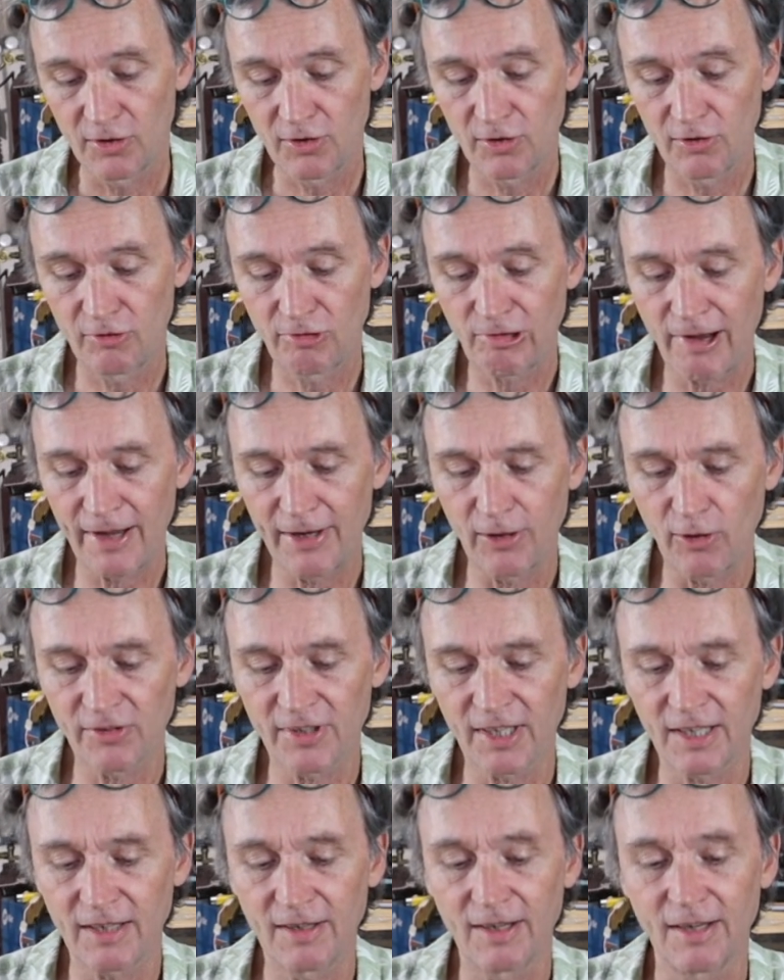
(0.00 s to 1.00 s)
try not
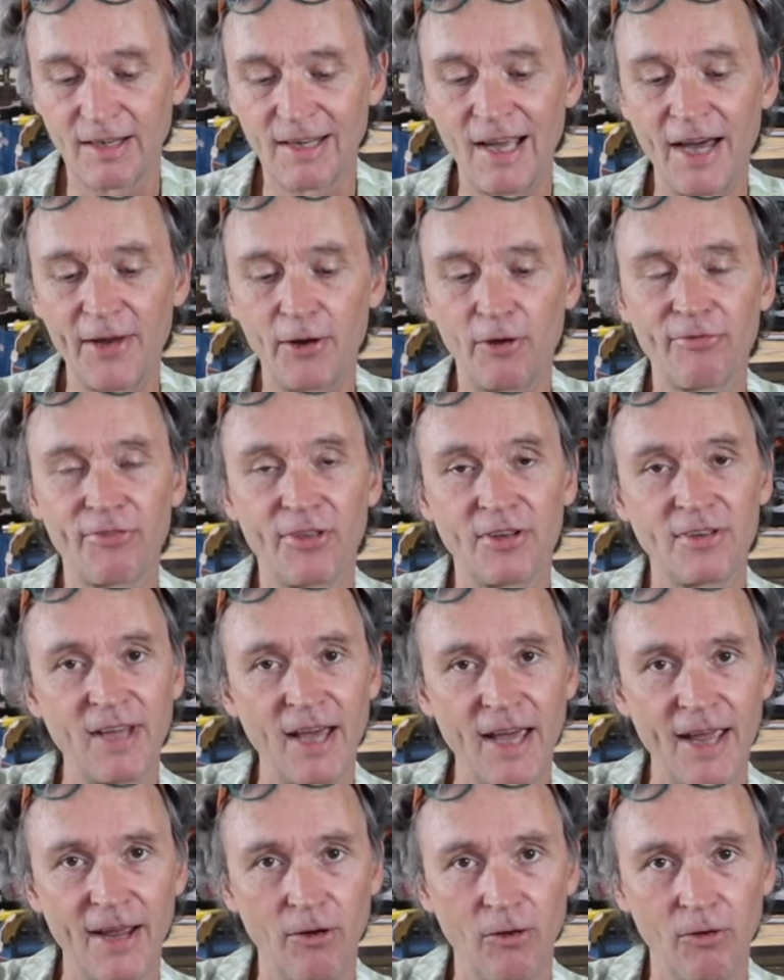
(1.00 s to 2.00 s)
to cut off the
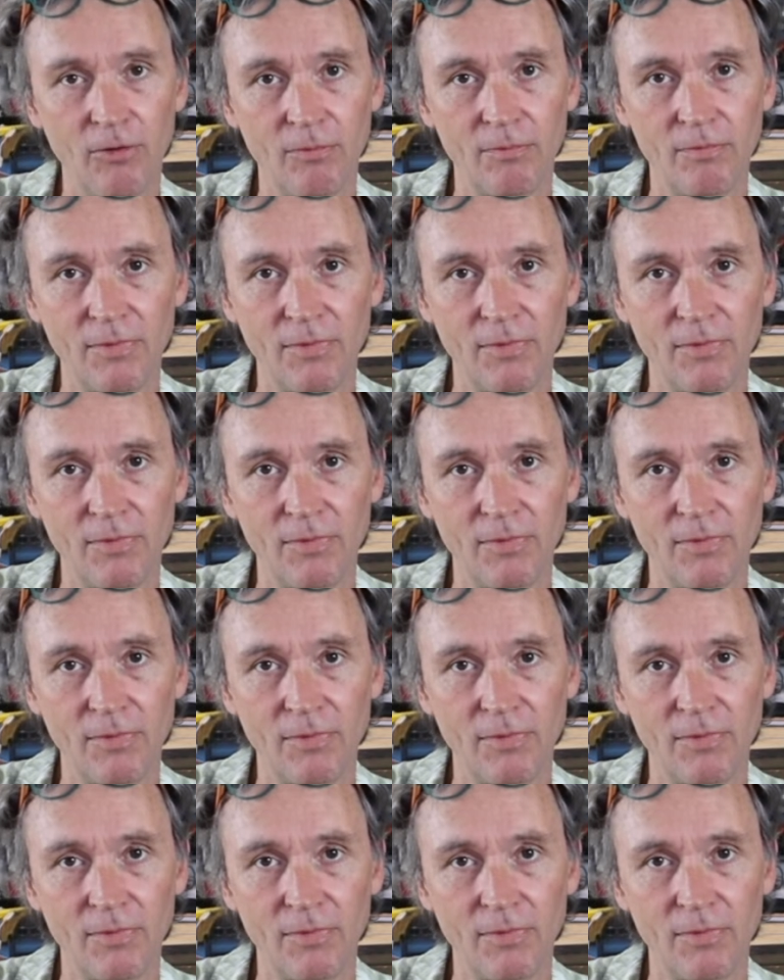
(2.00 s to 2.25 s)
tail.